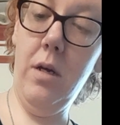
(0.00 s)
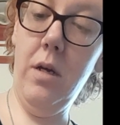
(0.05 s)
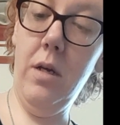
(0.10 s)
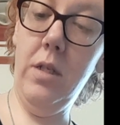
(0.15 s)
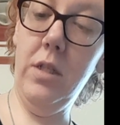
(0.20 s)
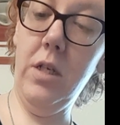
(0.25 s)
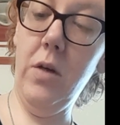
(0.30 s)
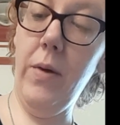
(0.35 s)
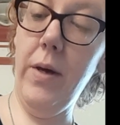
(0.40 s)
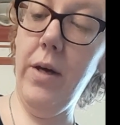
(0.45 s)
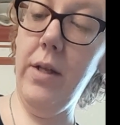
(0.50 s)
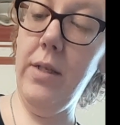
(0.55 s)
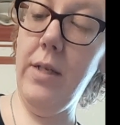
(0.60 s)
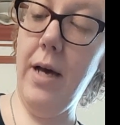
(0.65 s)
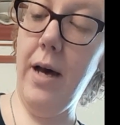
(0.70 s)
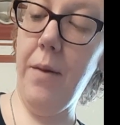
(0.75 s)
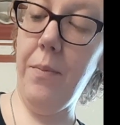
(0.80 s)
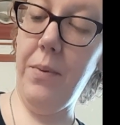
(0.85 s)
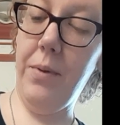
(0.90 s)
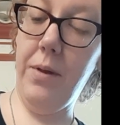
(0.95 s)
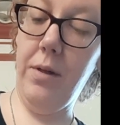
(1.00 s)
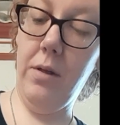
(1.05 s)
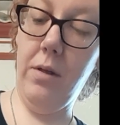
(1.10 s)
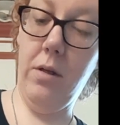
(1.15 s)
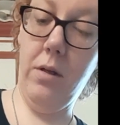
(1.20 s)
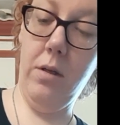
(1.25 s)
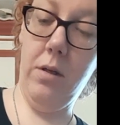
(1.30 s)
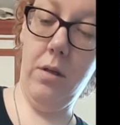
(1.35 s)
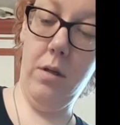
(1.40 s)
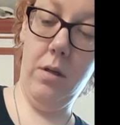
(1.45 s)
It's going on top.
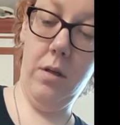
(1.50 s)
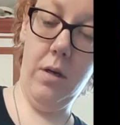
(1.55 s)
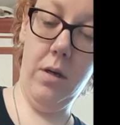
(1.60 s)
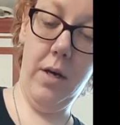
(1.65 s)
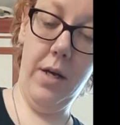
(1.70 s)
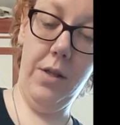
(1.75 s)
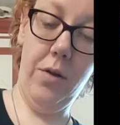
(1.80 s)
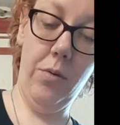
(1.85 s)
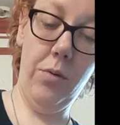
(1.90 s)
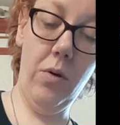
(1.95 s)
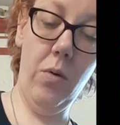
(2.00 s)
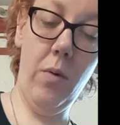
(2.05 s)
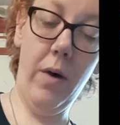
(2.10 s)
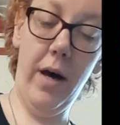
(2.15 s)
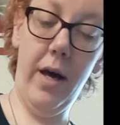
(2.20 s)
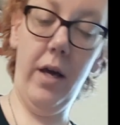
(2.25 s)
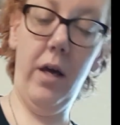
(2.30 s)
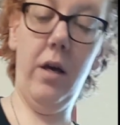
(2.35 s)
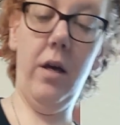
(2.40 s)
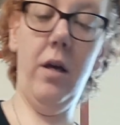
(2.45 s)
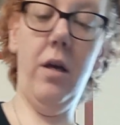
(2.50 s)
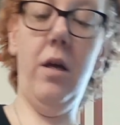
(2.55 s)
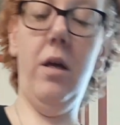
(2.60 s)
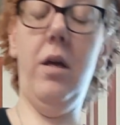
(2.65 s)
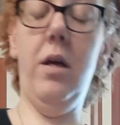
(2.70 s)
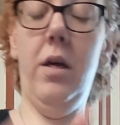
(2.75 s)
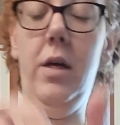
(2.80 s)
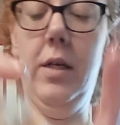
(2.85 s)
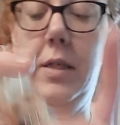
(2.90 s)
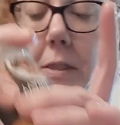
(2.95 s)
Don't know why.
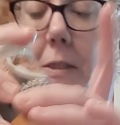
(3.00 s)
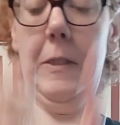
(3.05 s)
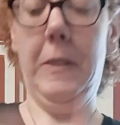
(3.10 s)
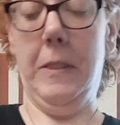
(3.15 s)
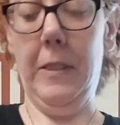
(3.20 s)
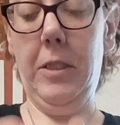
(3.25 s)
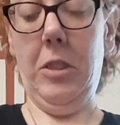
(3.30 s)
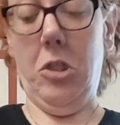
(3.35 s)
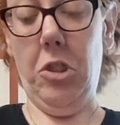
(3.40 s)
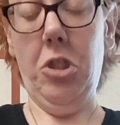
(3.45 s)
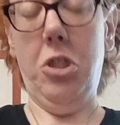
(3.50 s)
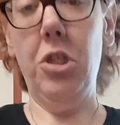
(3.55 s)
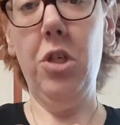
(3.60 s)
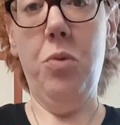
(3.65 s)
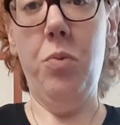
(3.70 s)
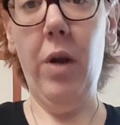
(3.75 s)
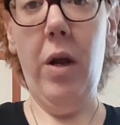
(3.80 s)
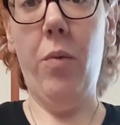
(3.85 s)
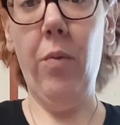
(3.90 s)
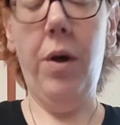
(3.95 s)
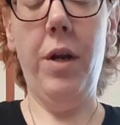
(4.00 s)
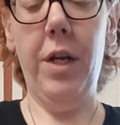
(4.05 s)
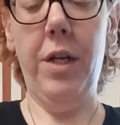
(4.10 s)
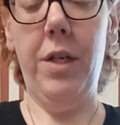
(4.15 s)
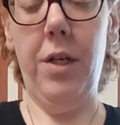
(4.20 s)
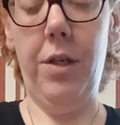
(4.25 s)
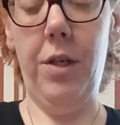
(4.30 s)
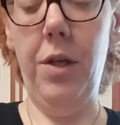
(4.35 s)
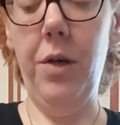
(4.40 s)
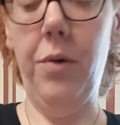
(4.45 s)
It's just what I wanted to
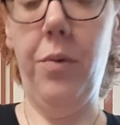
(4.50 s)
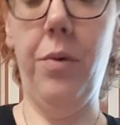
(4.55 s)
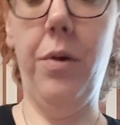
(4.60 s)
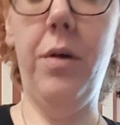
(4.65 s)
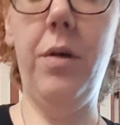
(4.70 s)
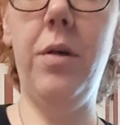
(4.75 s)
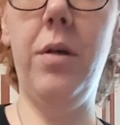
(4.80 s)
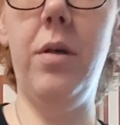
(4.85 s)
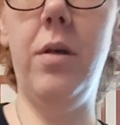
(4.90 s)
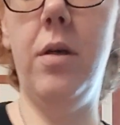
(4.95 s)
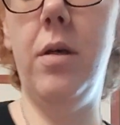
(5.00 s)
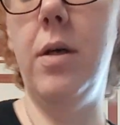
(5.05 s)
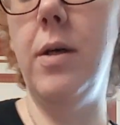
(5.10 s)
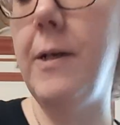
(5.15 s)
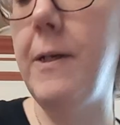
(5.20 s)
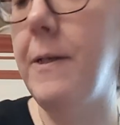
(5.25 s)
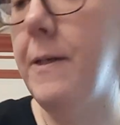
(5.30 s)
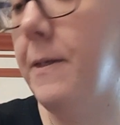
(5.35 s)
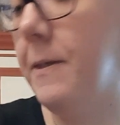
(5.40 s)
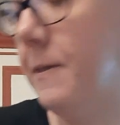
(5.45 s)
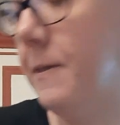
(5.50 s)
do. I'm